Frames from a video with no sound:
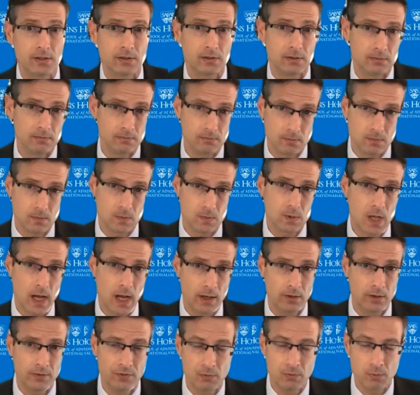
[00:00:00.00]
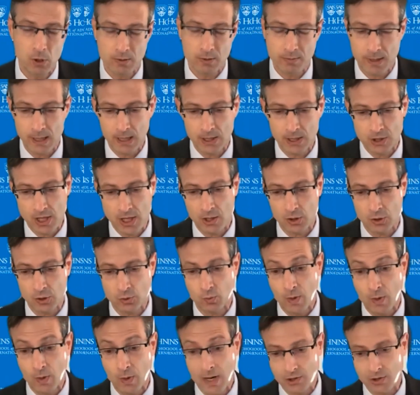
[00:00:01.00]
the title of the book being China's
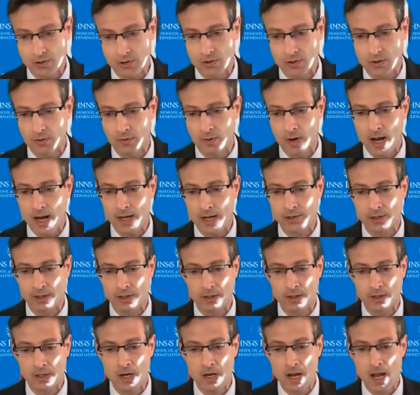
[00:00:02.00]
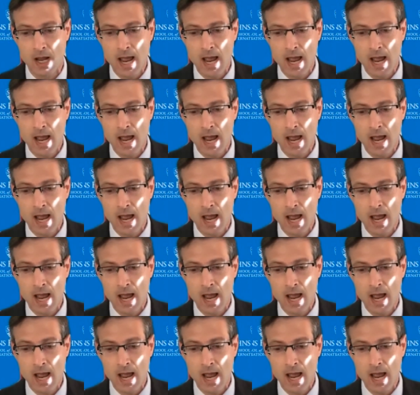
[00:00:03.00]
Western Horizon,